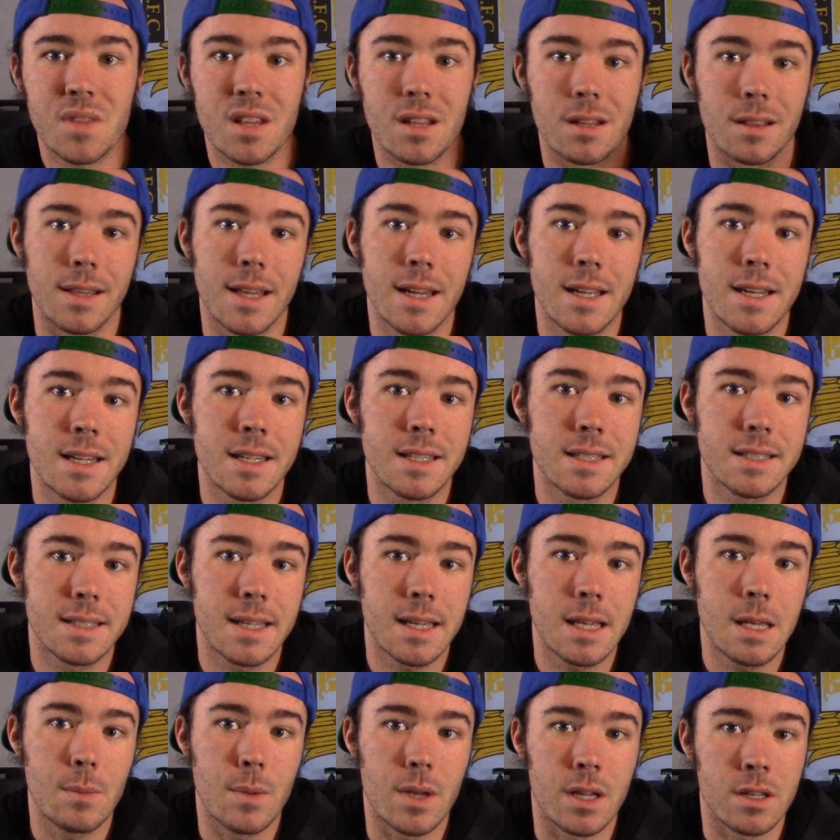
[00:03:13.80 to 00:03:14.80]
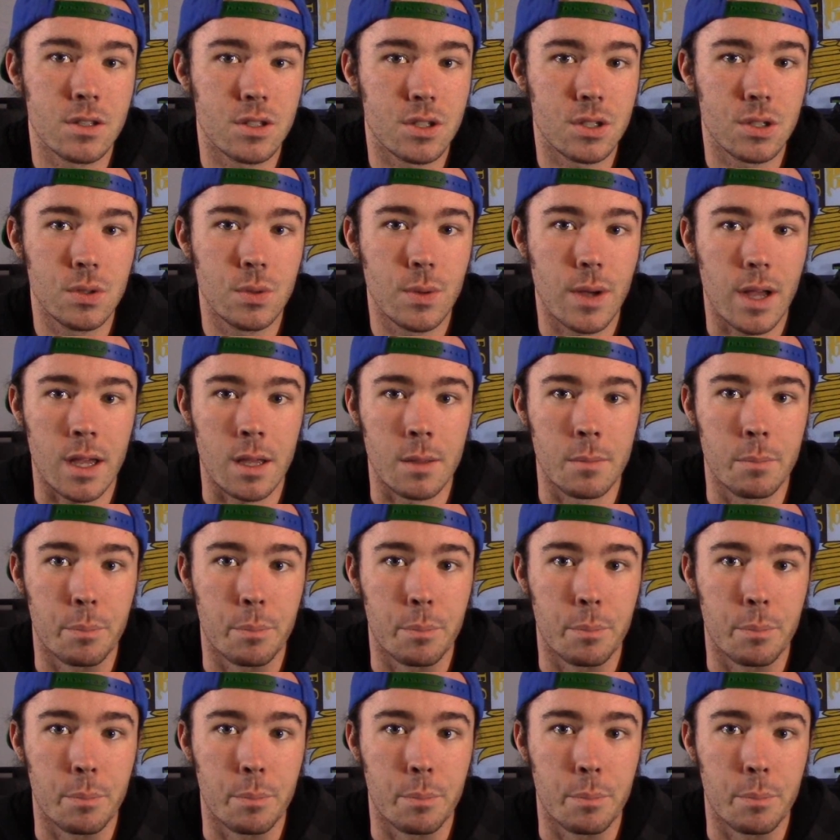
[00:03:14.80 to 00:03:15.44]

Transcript: led his team into a